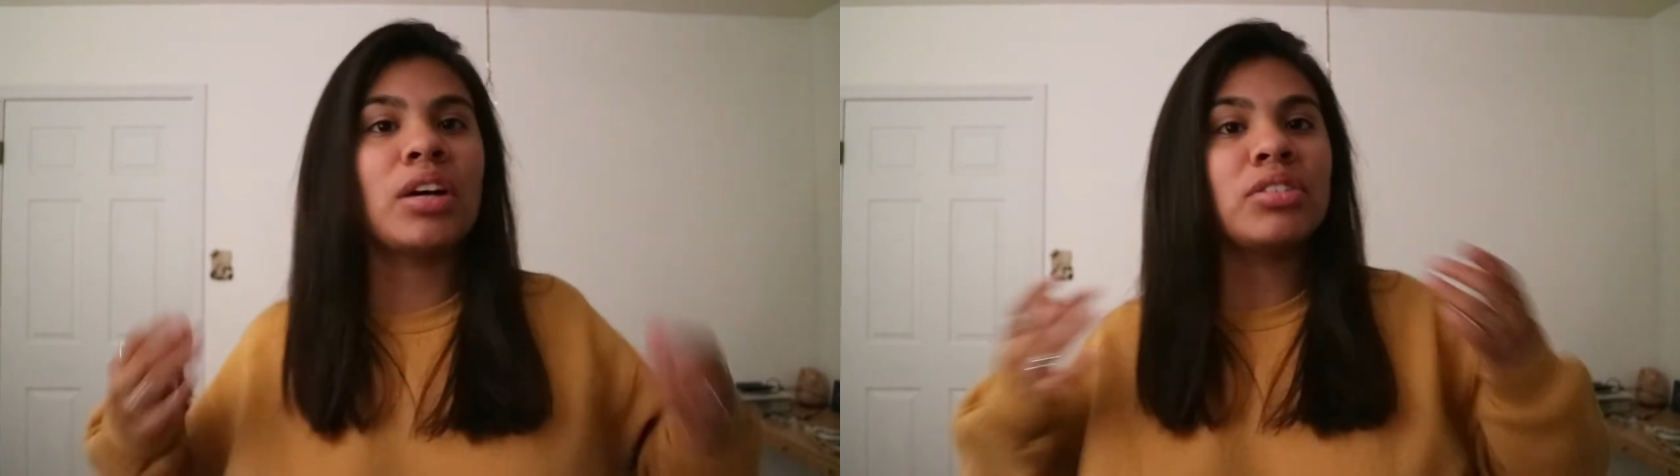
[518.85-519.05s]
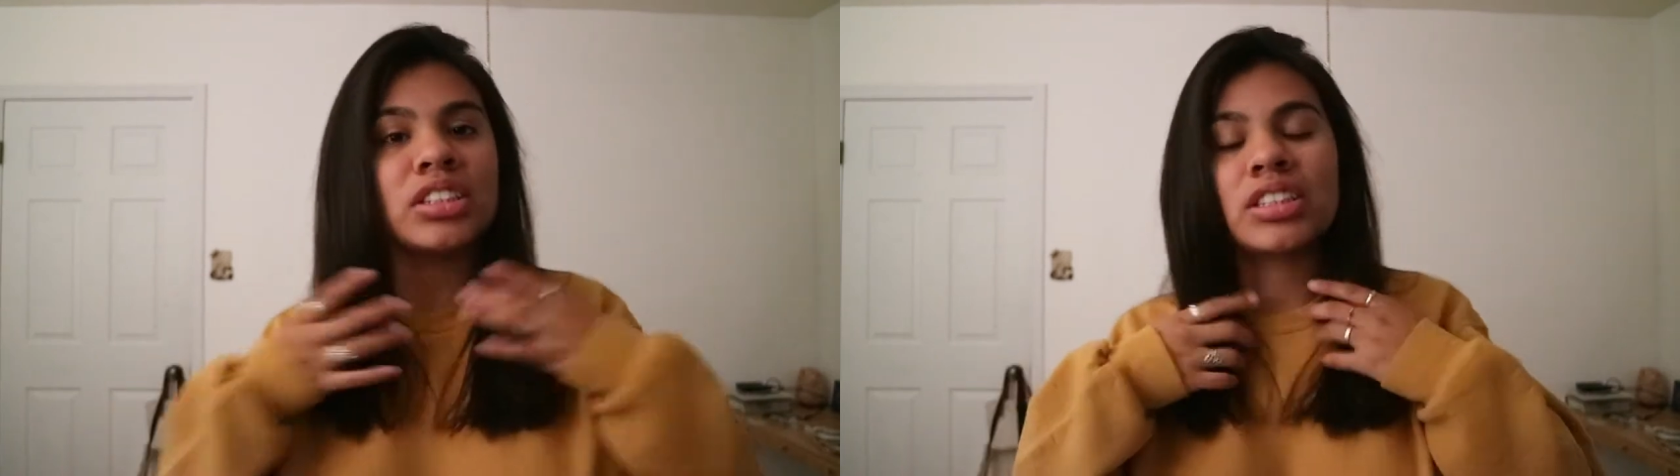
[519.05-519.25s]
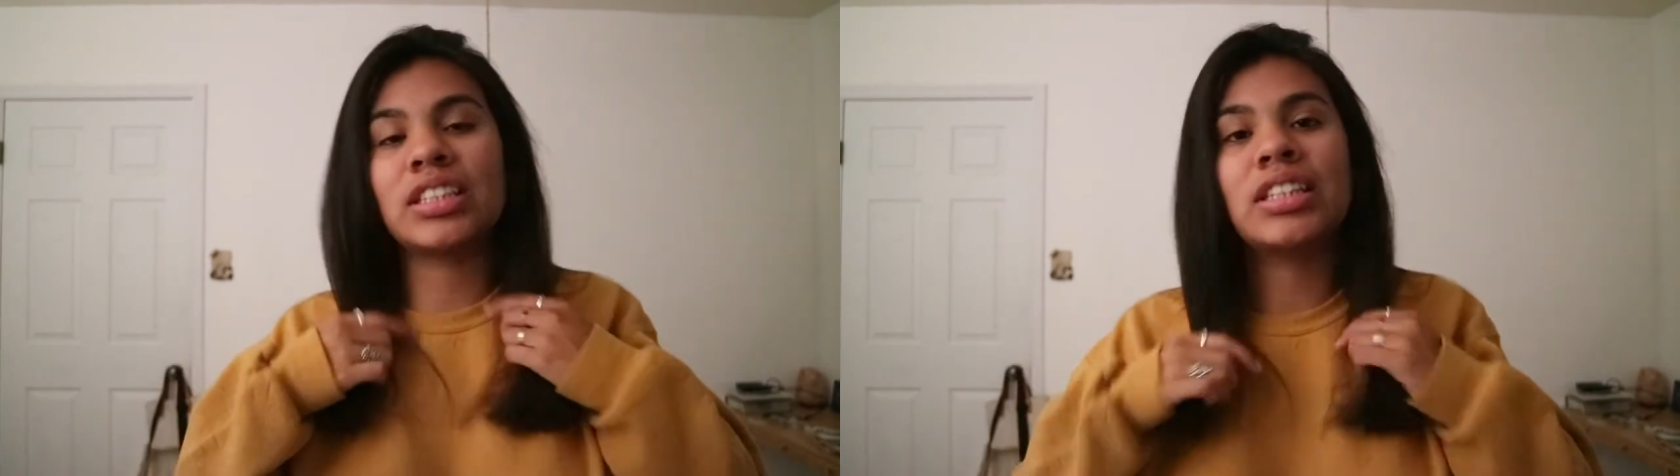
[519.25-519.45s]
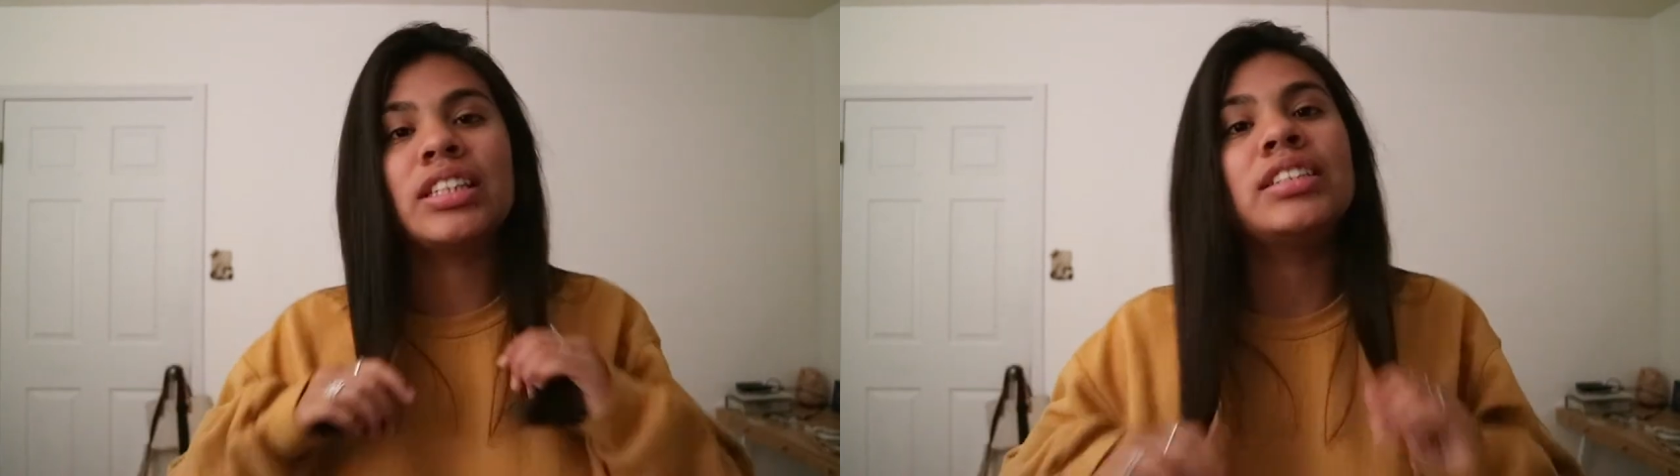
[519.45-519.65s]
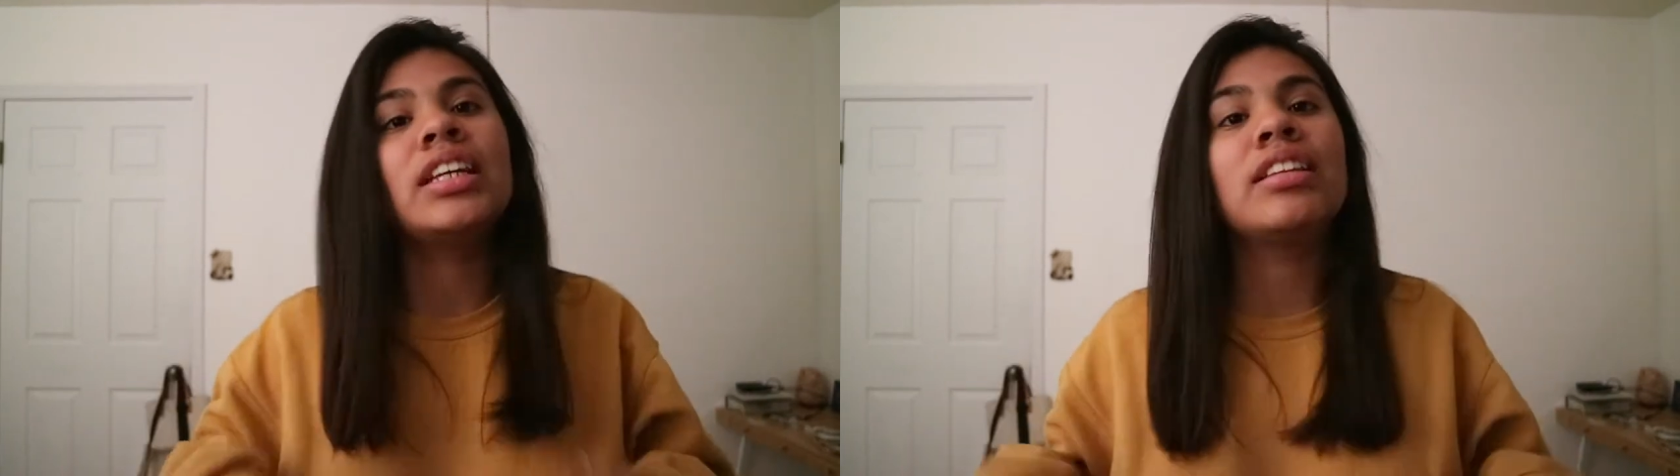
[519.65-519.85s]
I was just going to
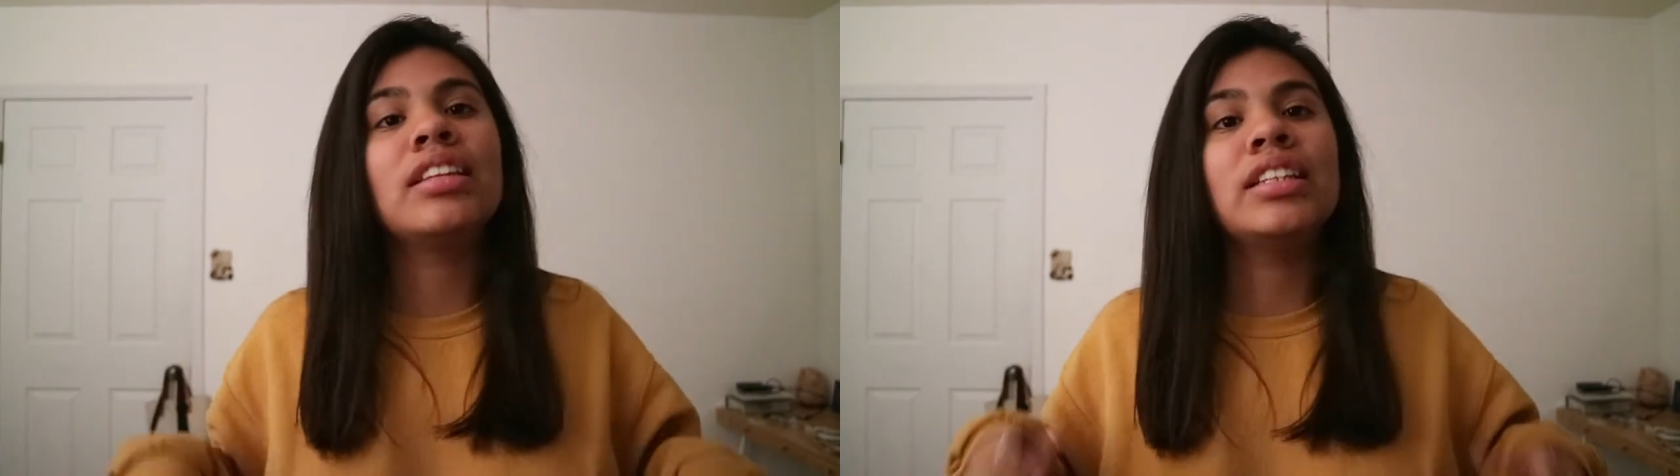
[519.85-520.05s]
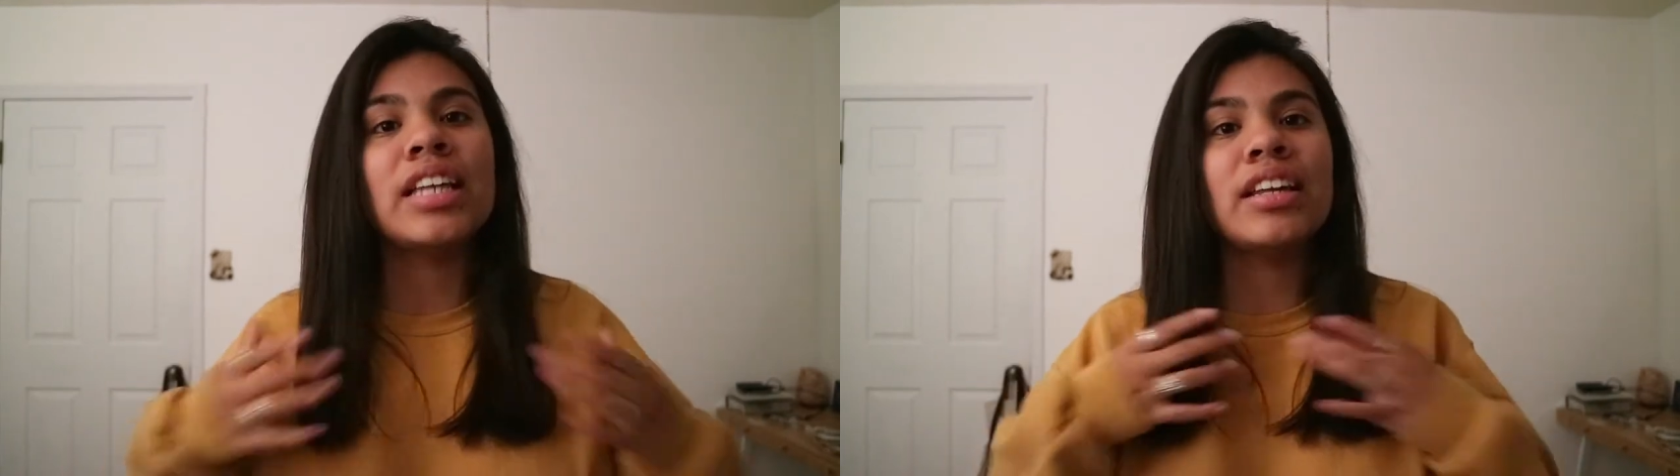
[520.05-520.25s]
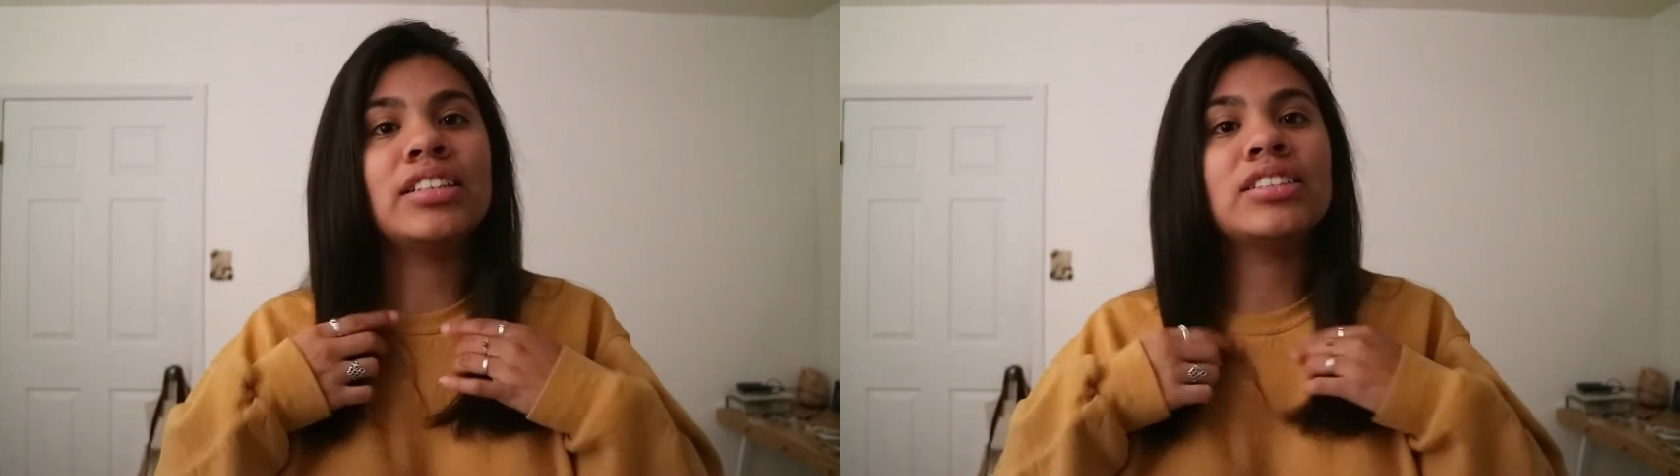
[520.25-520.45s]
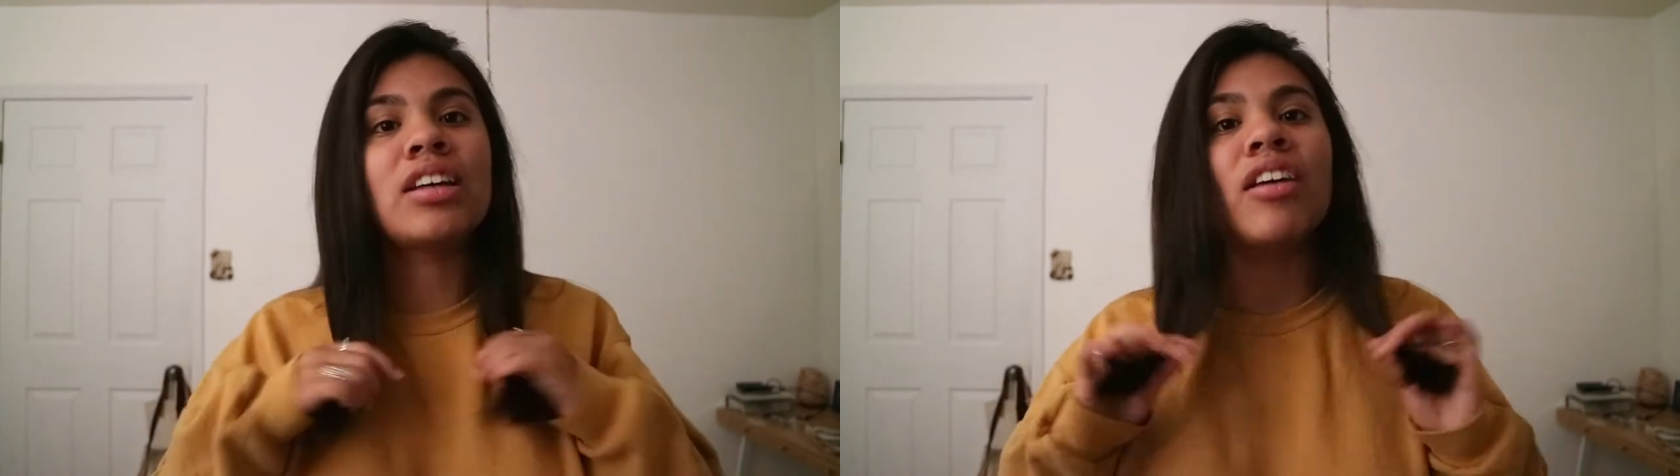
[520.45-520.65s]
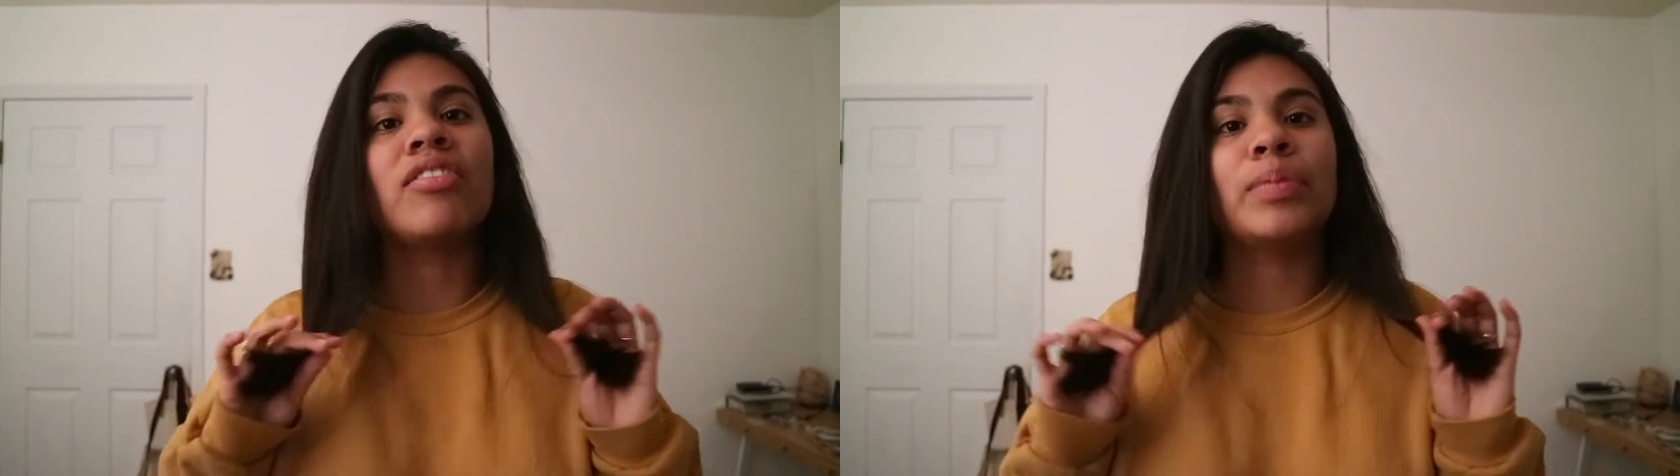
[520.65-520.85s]
cut the dead ends
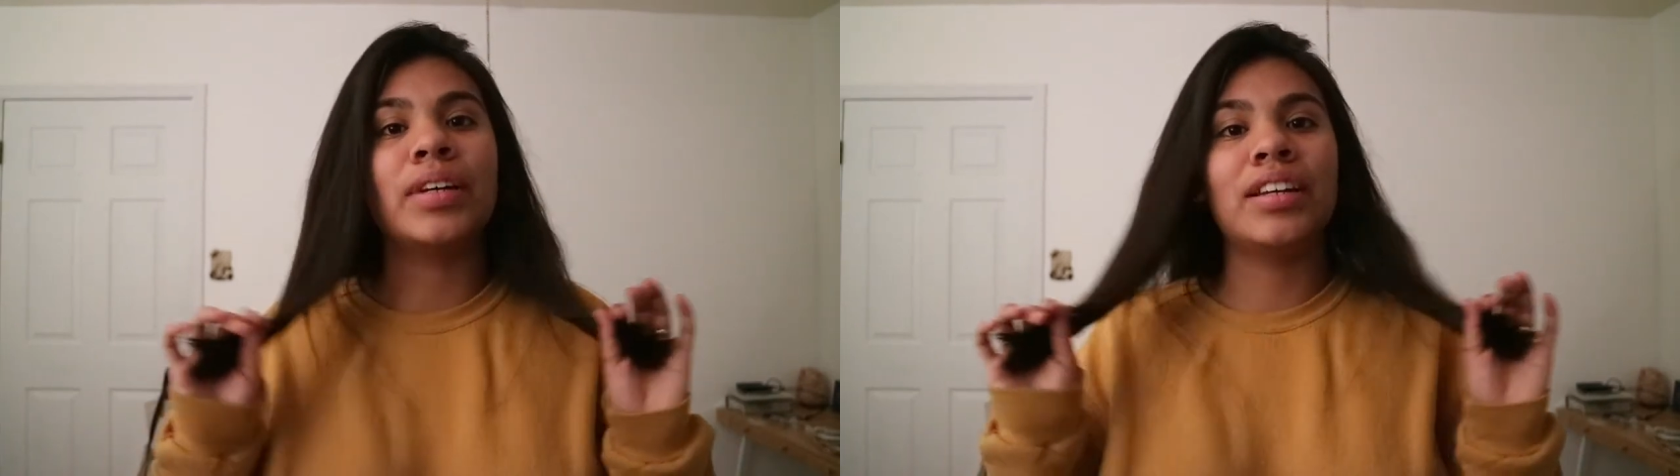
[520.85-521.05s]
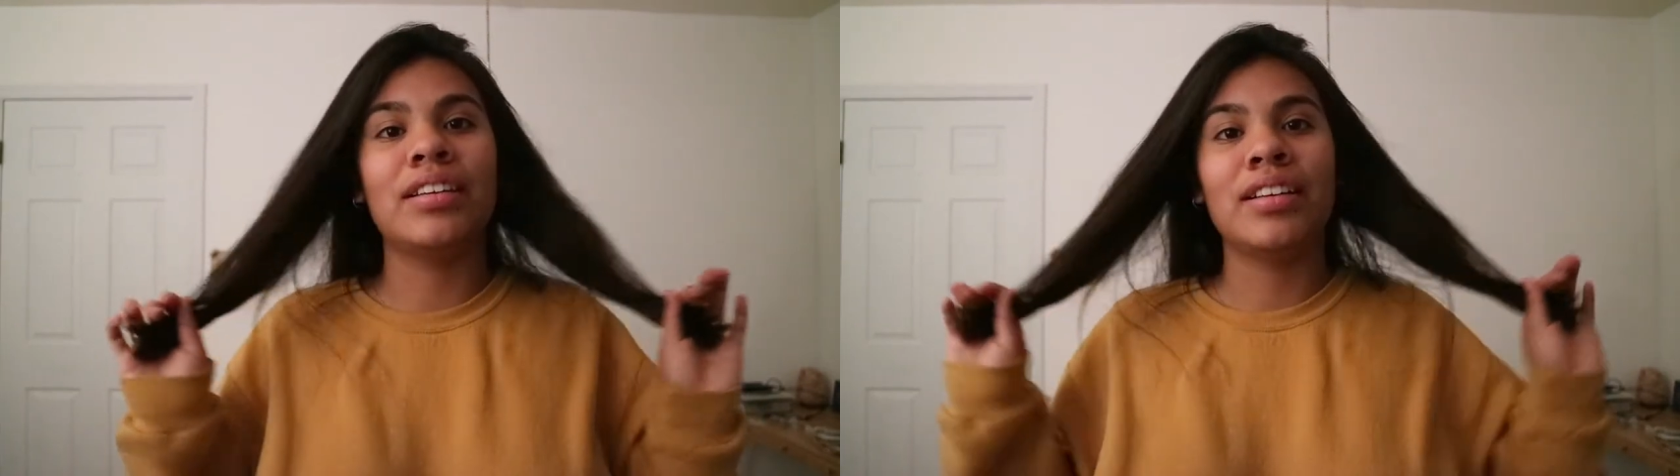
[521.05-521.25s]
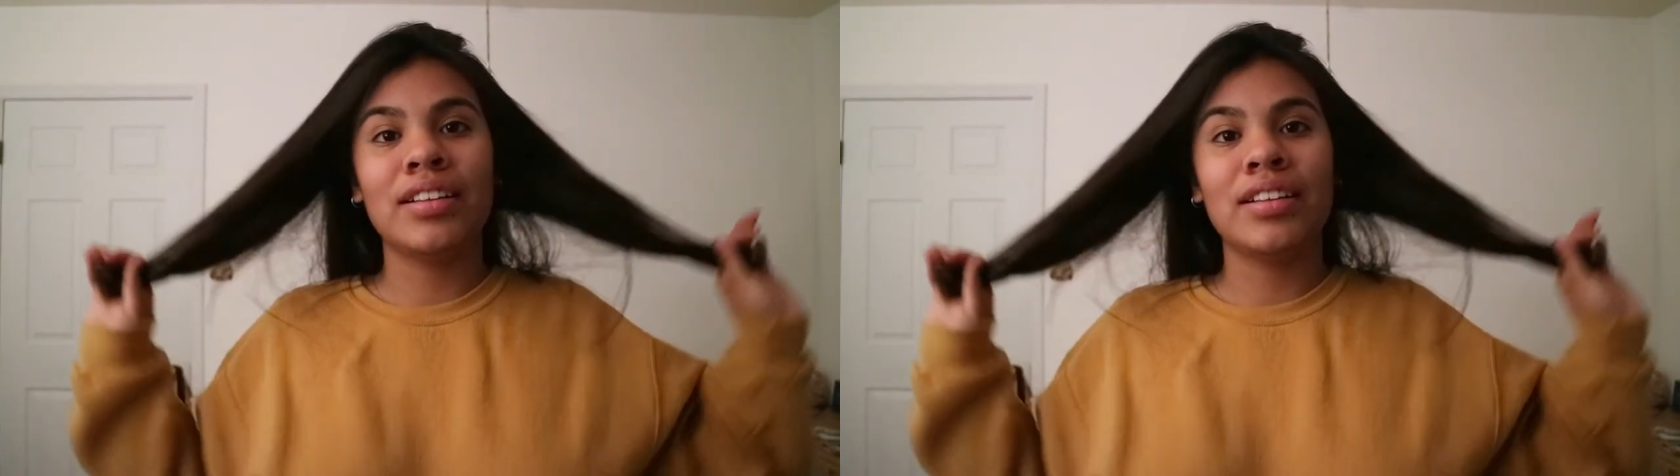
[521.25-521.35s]
off, but